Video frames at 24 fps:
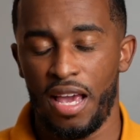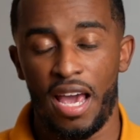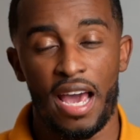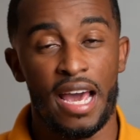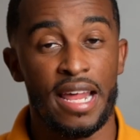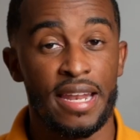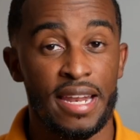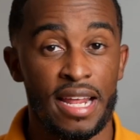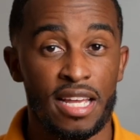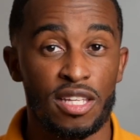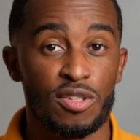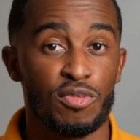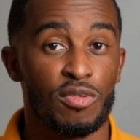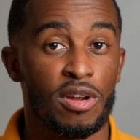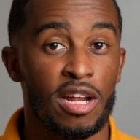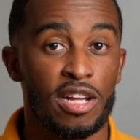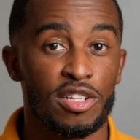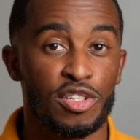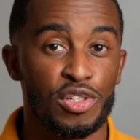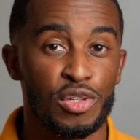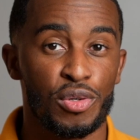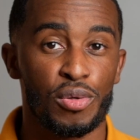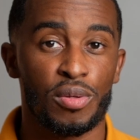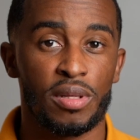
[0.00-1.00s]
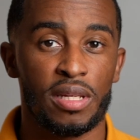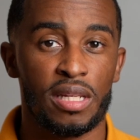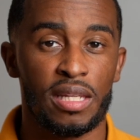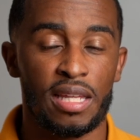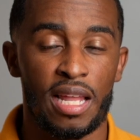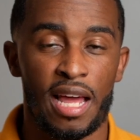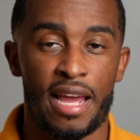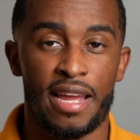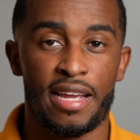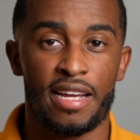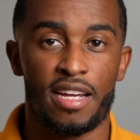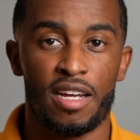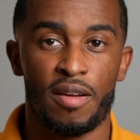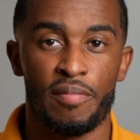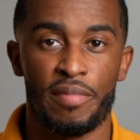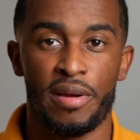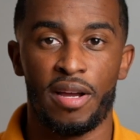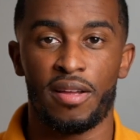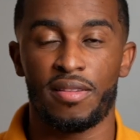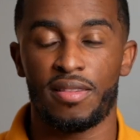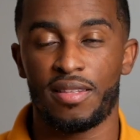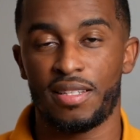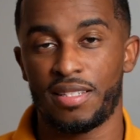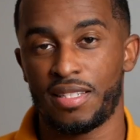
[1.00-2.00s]
And that's what I truly like
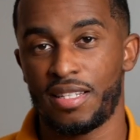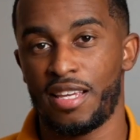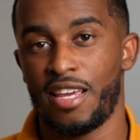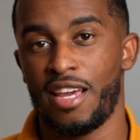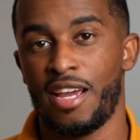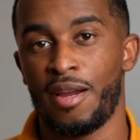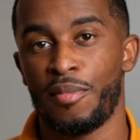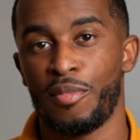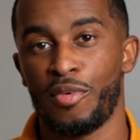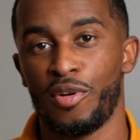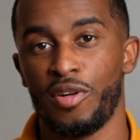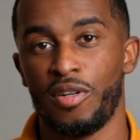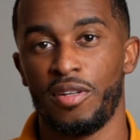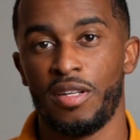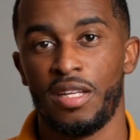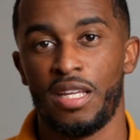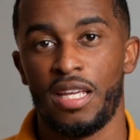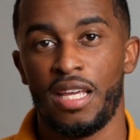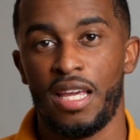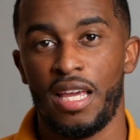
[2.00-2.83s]
about this camera.